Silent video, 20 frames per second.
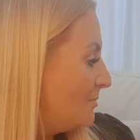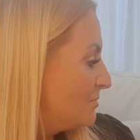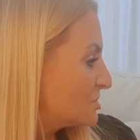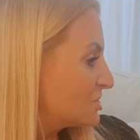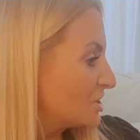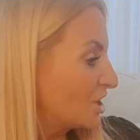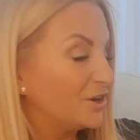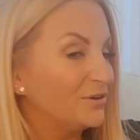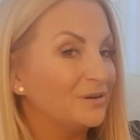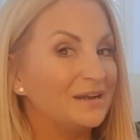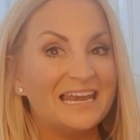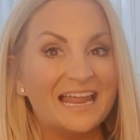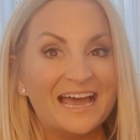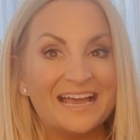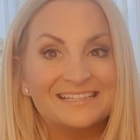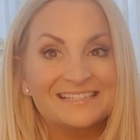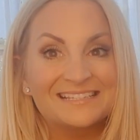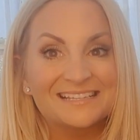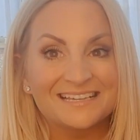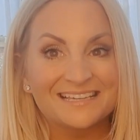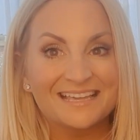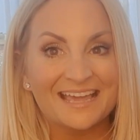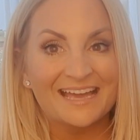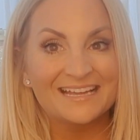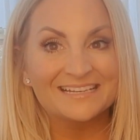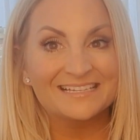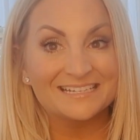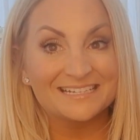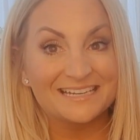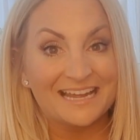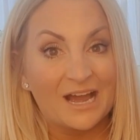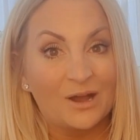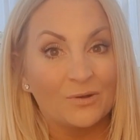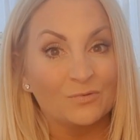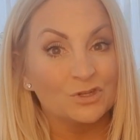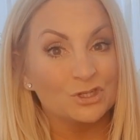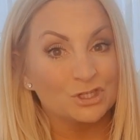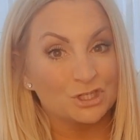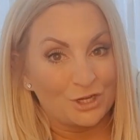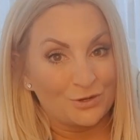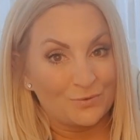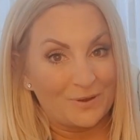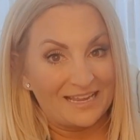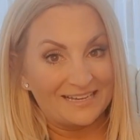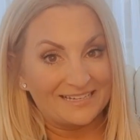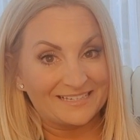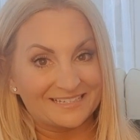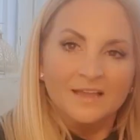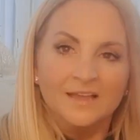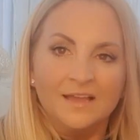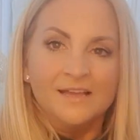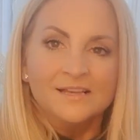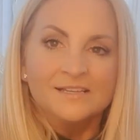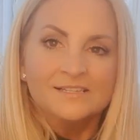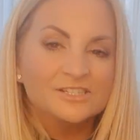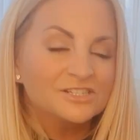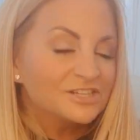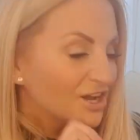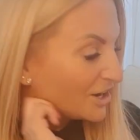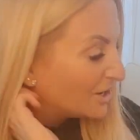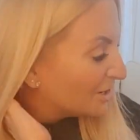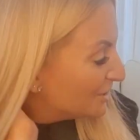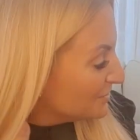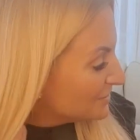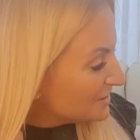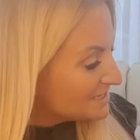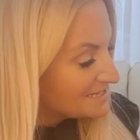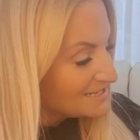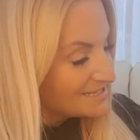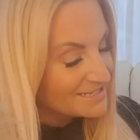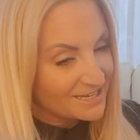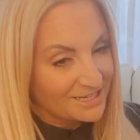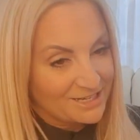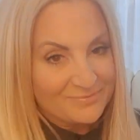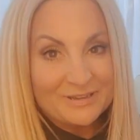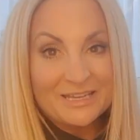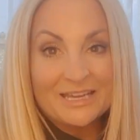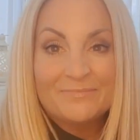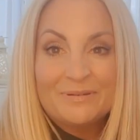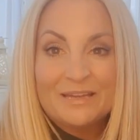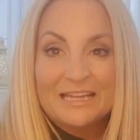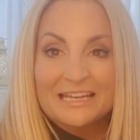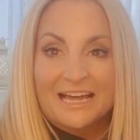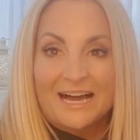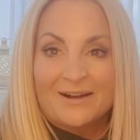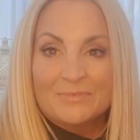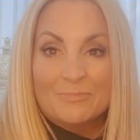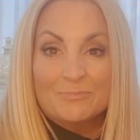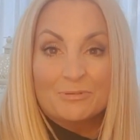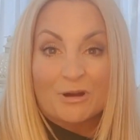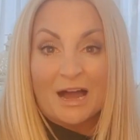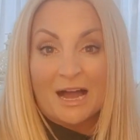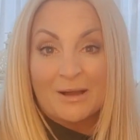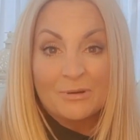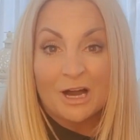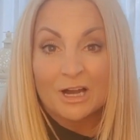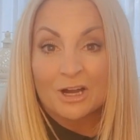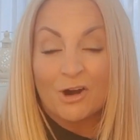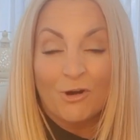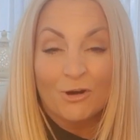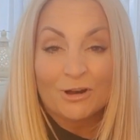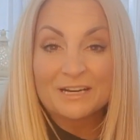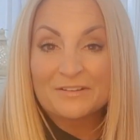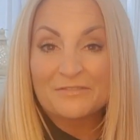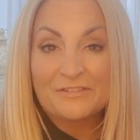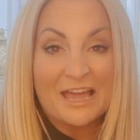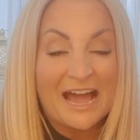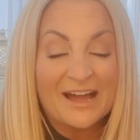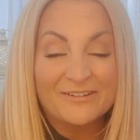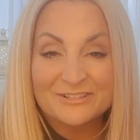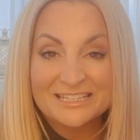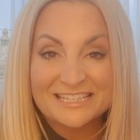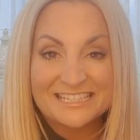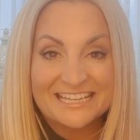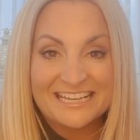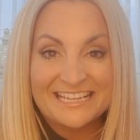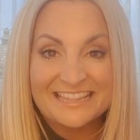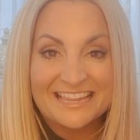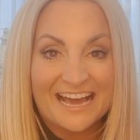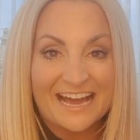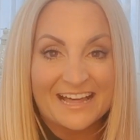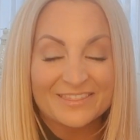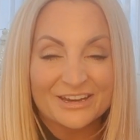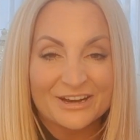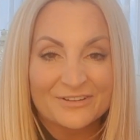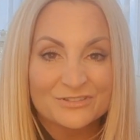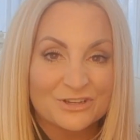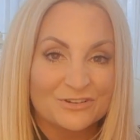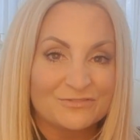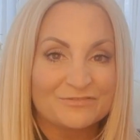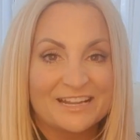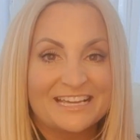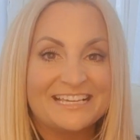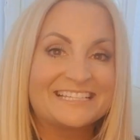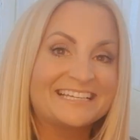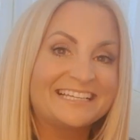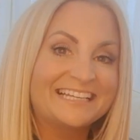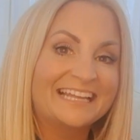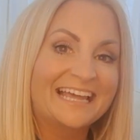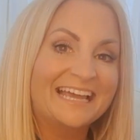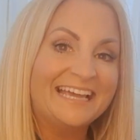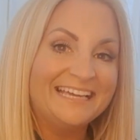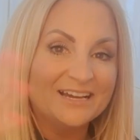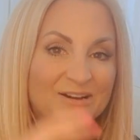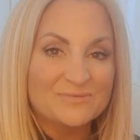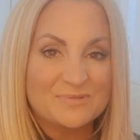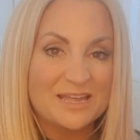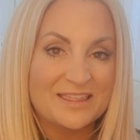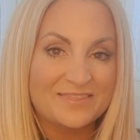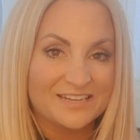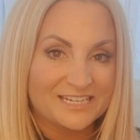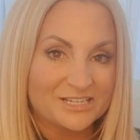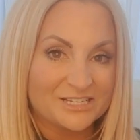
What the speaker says: So let's get down to it. So this is going to be a bit like my Primark haul, and if you haven't seen that I've done recently, it'll be in the